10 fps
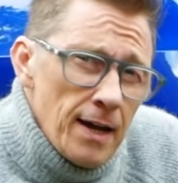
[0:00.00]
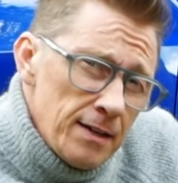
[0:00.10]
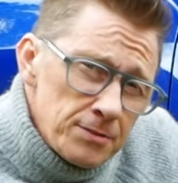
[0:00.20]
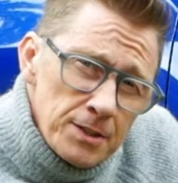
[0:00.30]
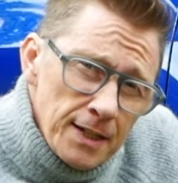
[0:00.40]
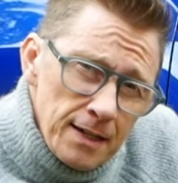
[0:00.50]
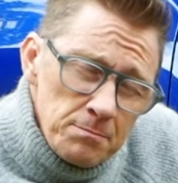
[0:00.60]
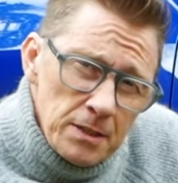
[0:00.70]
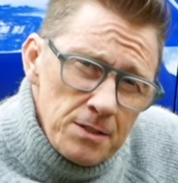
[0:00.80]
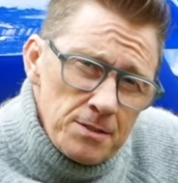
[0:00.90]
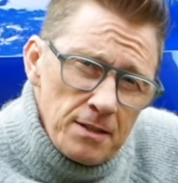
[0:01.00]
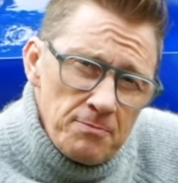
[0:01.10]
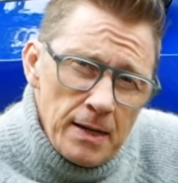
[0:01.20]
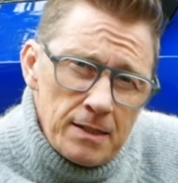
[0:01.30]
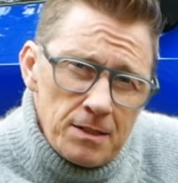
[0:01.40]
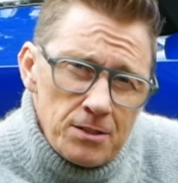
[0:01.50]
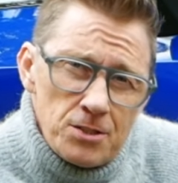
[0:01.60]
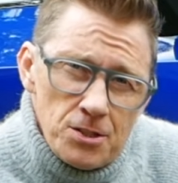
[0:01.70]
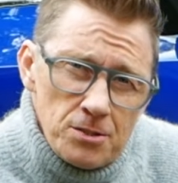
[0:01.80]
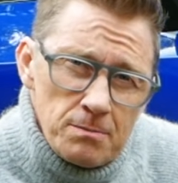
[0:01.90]
ever again, because they've made a
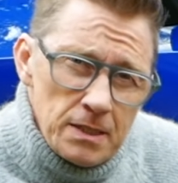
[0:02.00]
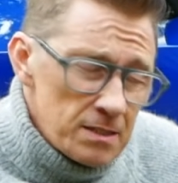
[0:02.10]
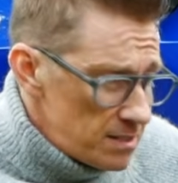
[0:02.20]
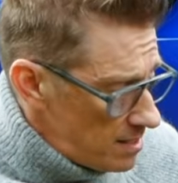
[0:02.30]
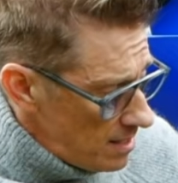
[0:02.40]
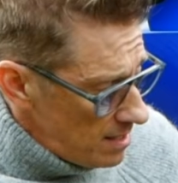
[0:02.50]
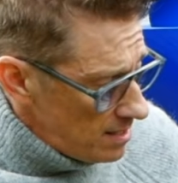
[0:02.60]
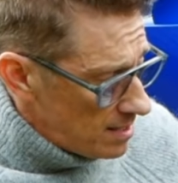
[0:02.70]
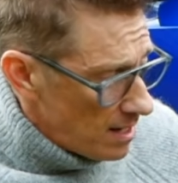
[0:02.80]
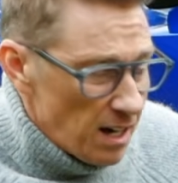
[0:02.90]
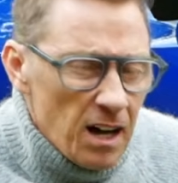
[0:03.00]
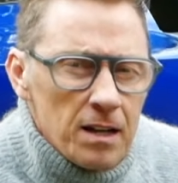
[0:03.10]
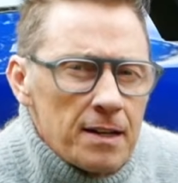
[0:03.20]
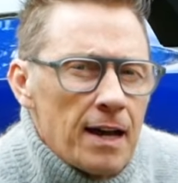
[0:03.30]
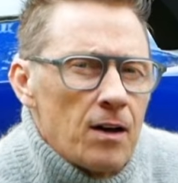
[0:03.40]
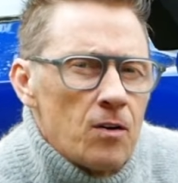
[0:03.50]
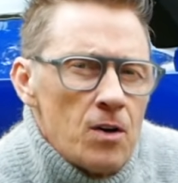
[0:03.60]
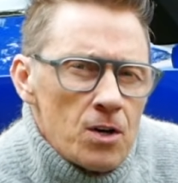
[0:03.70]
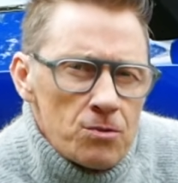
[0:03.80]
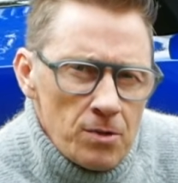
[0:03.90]
decision, because these are now
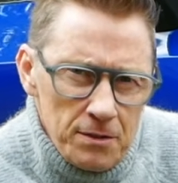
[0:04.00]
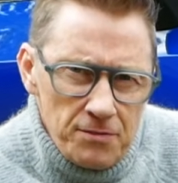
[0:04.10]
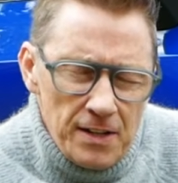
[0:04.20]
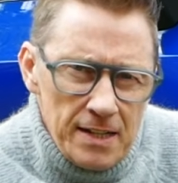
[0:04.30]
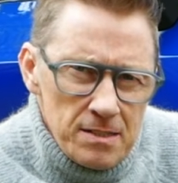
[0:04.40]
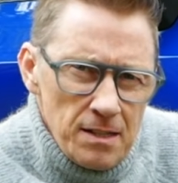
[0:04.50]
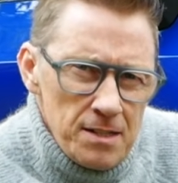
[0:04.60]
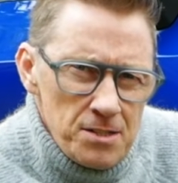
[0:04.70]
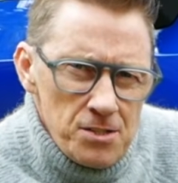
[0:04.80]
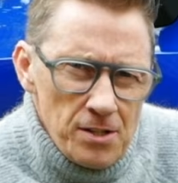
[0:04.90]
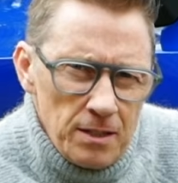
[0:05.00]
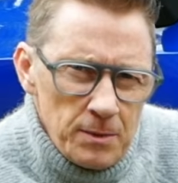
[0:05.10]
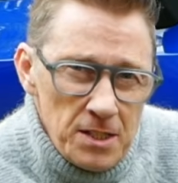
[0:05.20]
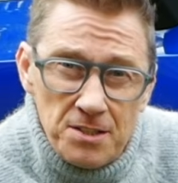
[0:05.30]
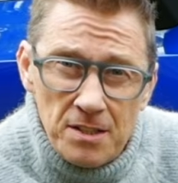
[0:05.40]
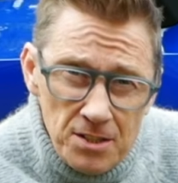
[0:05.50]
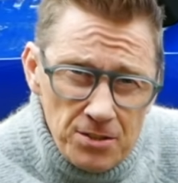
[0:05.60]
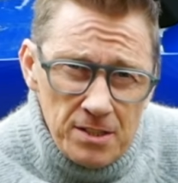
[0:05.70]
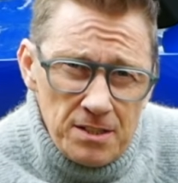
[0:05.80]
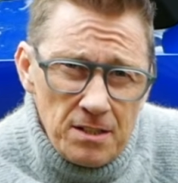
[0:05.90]
run flats, ladies and gentlemen. It's an
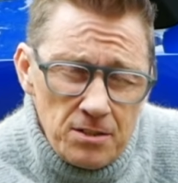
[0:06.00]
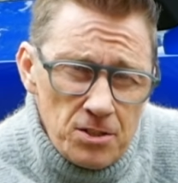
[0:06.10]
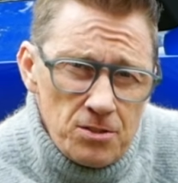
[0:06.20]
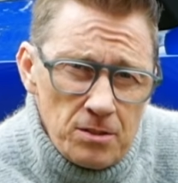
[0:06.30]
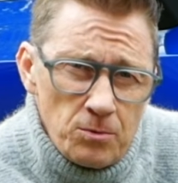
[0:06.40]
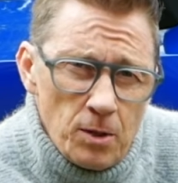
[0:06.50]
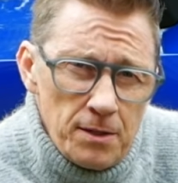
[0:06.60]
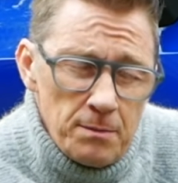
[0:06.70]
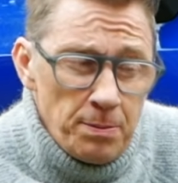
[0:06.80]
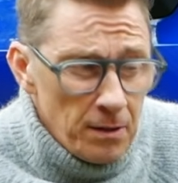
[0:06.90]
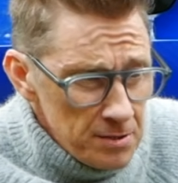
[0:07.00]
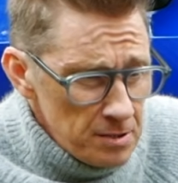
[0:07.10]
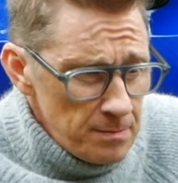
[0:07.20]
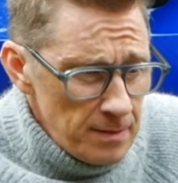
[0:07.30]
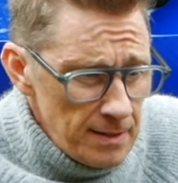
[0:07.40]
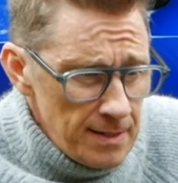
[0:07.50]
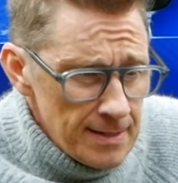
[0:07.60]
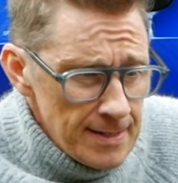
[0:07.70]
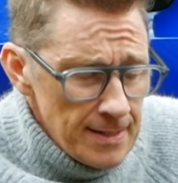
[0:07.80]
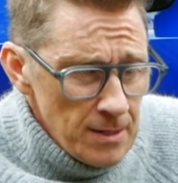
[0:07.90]
interesting decision, and one that possibly,
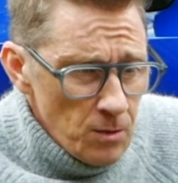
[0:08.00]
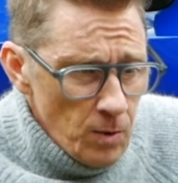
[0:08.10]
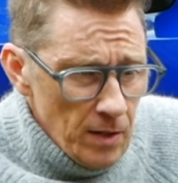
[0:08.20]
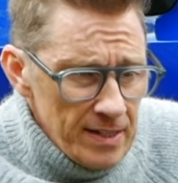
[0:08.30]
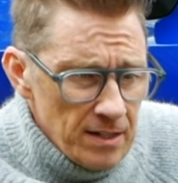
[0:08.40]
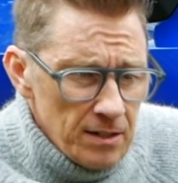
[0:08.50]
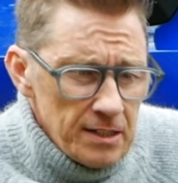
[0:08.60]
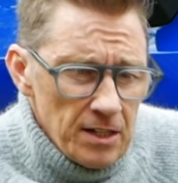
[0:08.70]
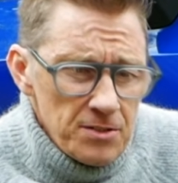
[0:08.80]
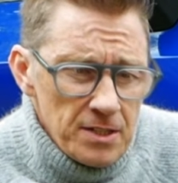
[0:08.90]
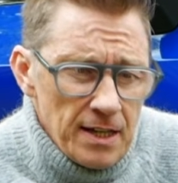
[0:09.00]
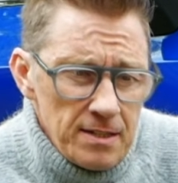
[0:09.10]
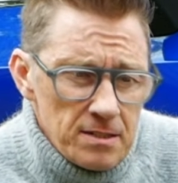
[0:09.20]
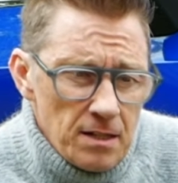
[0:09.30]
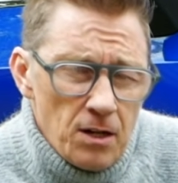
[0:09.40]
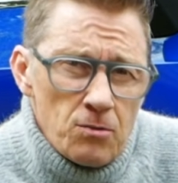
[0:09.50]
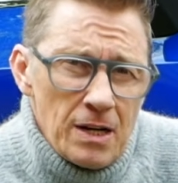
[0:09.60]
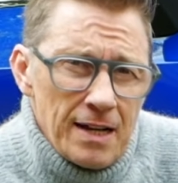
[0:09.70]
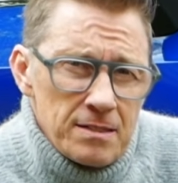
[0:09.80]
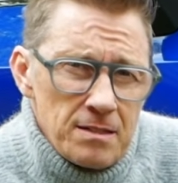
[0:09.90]
well, it kind of goes against the whole
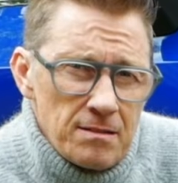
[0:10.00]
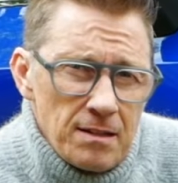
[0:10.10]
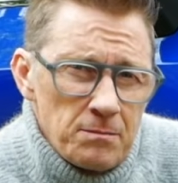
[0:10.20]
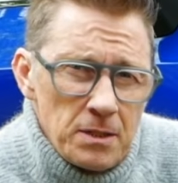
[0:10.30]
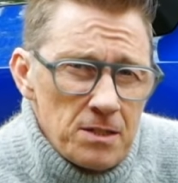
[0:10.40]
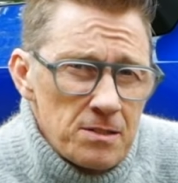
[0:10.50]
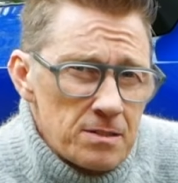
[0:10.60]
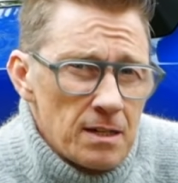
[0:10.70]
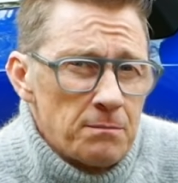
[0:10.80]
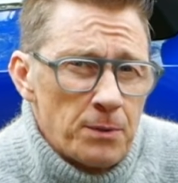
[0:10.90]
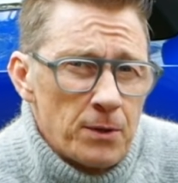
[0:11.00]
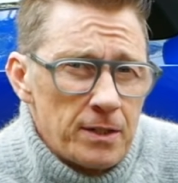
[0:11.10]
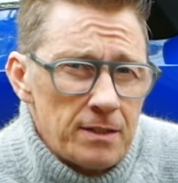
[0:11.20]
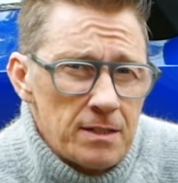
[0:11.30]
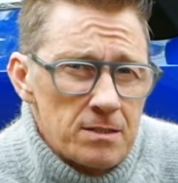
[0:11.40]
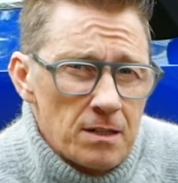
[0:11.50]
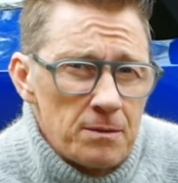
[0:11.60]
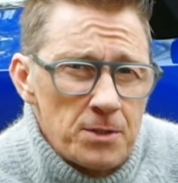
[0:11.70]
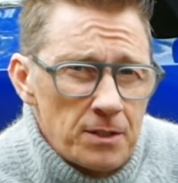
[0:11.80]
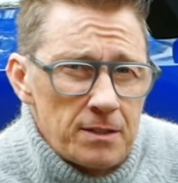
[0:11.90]
relaxing thing, because at some point in
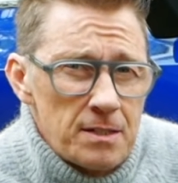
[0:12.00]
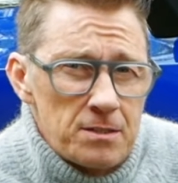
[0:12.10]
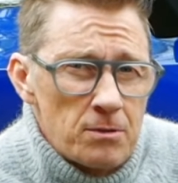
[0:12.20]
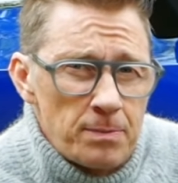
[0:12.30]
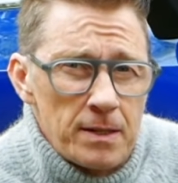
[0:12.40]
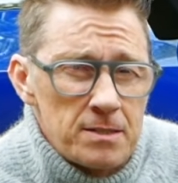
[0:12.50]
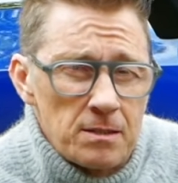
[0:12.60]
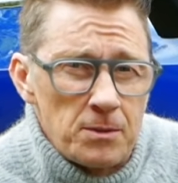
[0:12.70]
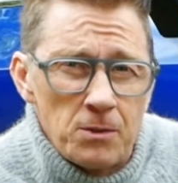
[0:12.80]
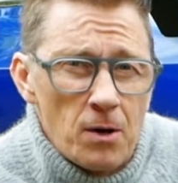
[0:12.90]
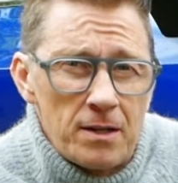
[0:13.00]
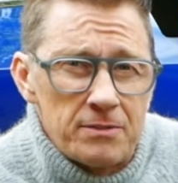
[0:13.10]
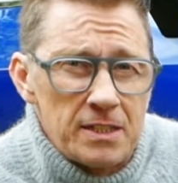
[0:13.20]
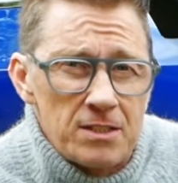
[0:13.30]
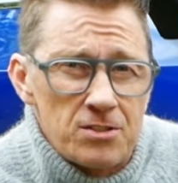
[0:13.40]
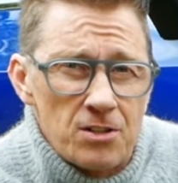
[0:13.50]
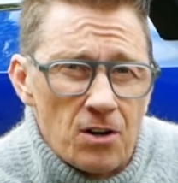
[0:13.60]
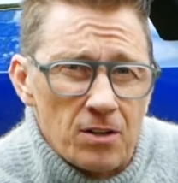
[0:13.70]
time you're going to need to replace them and they won't have any in stock.